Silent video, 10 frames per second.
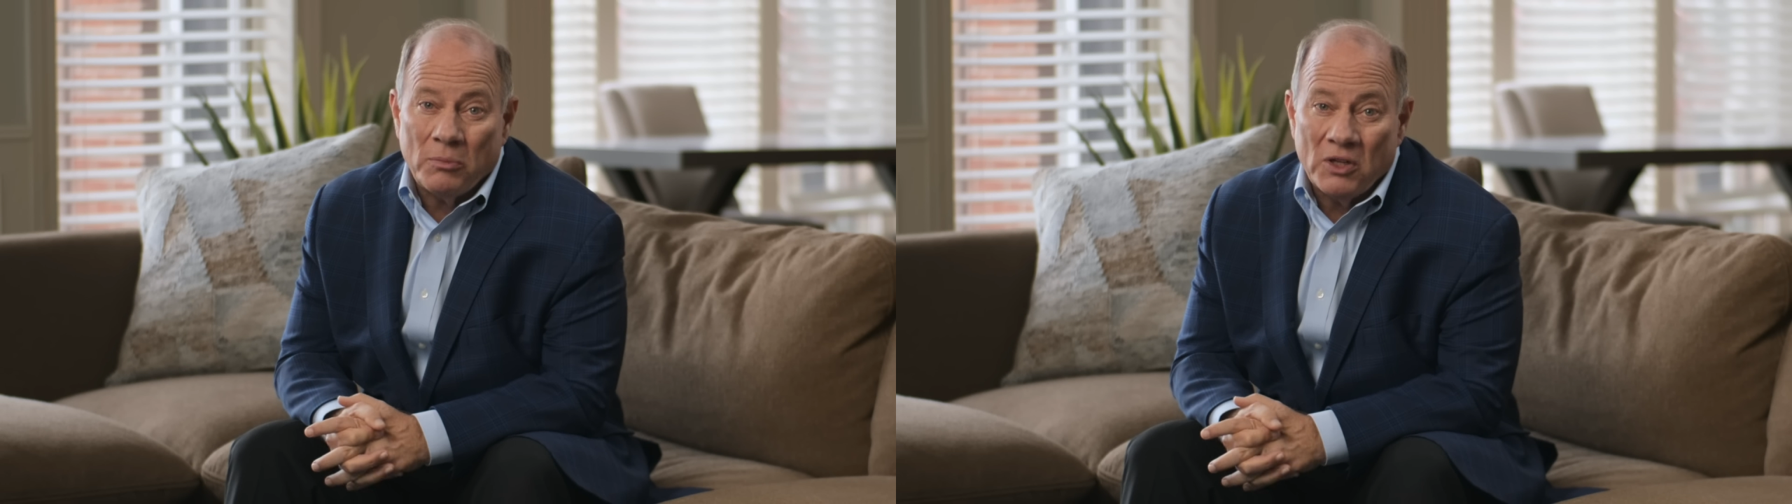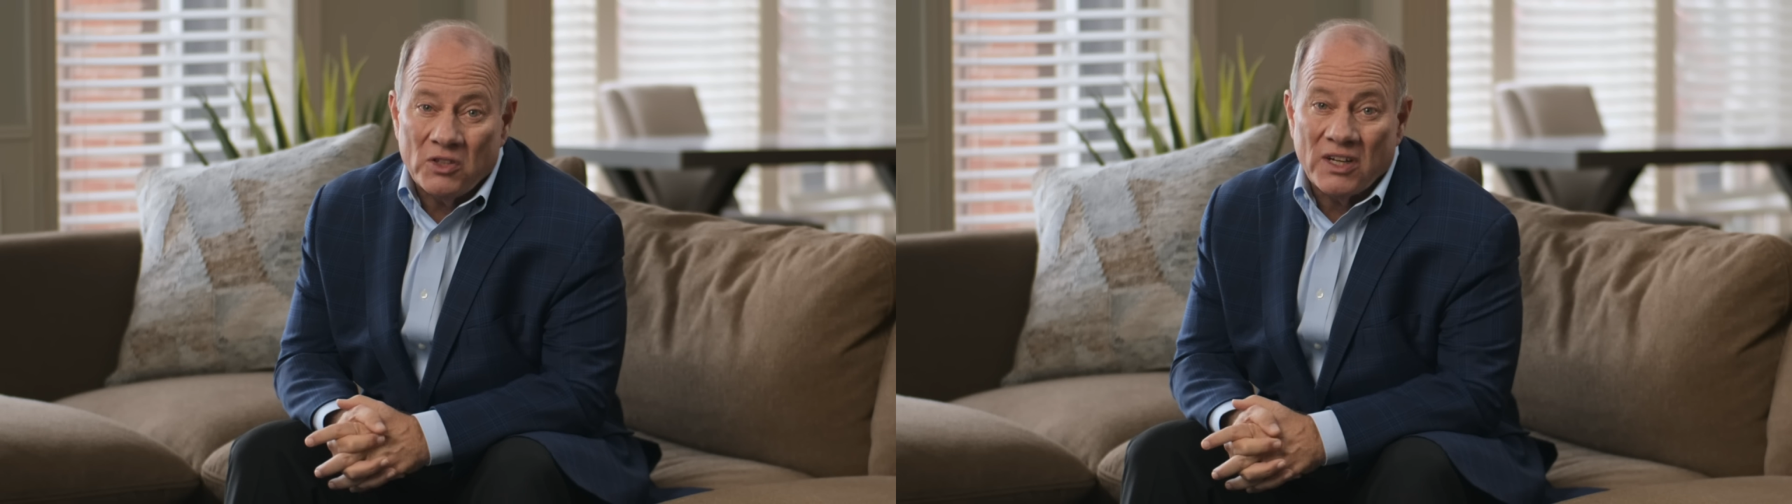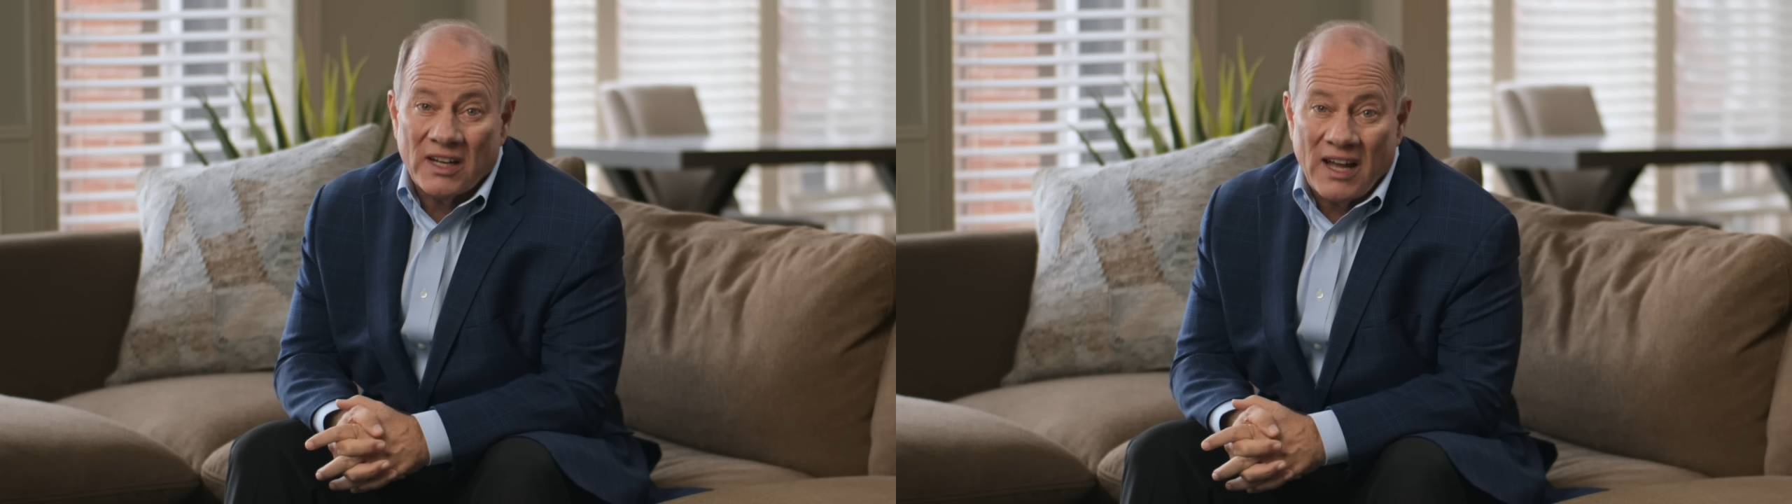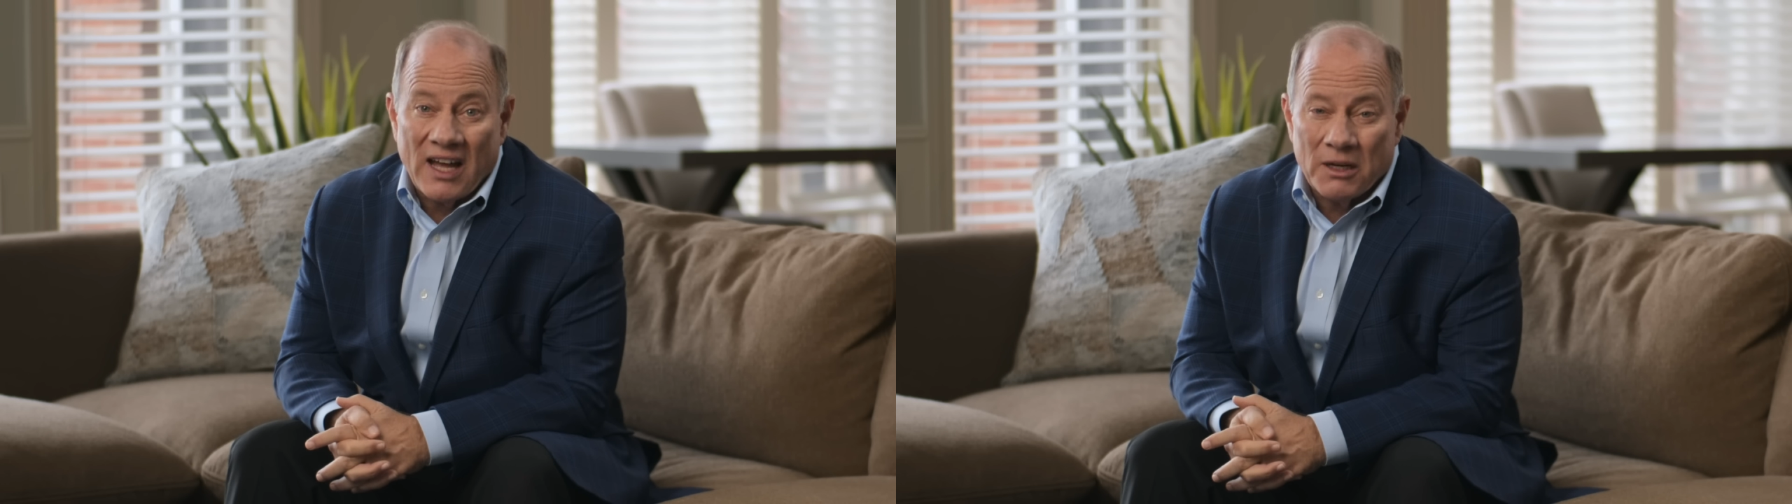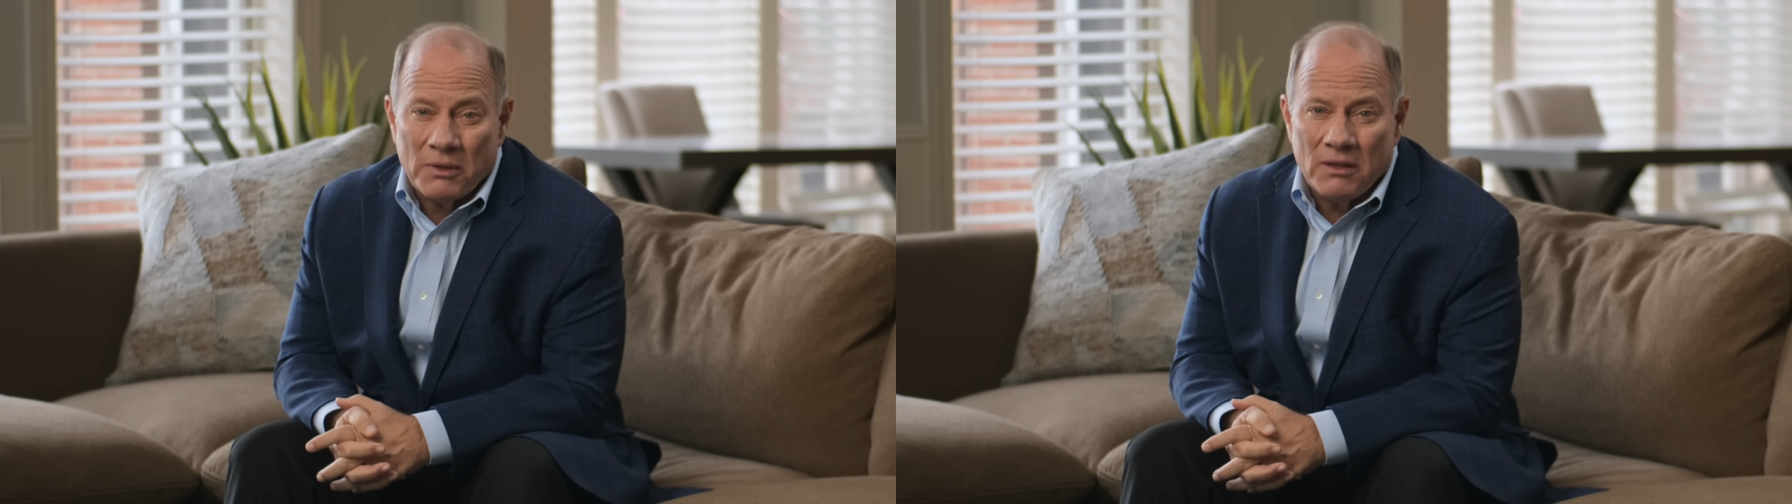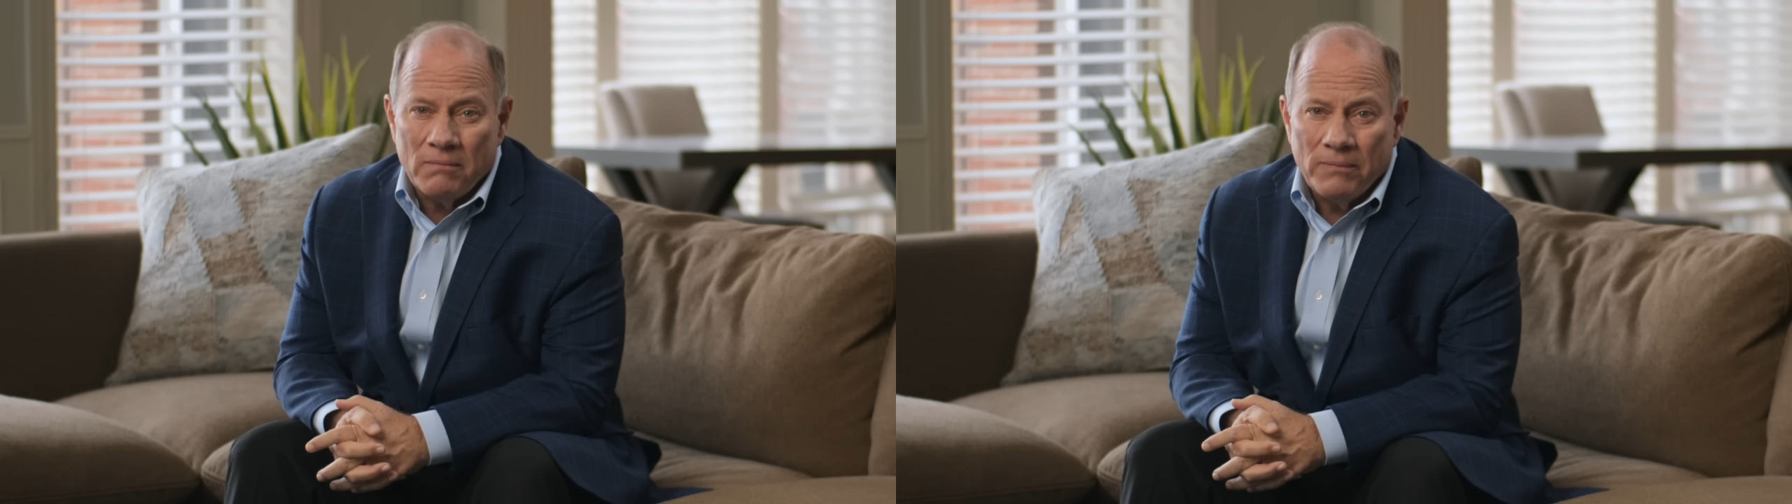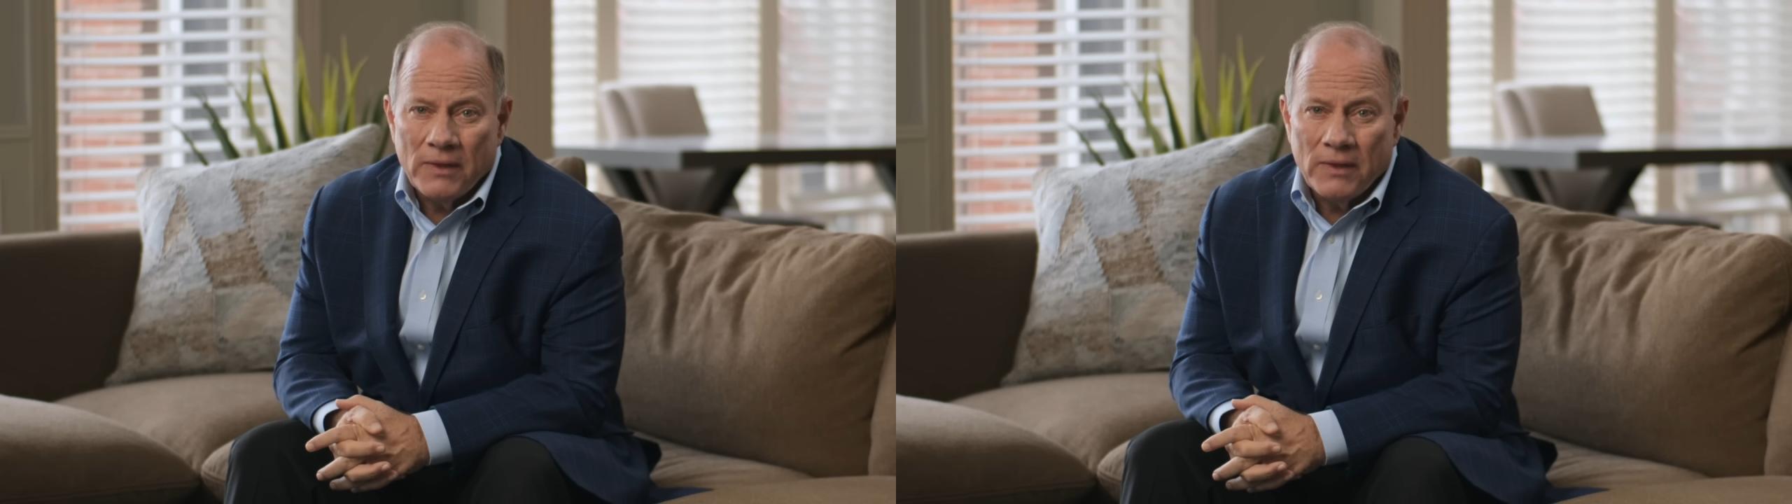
to build an economy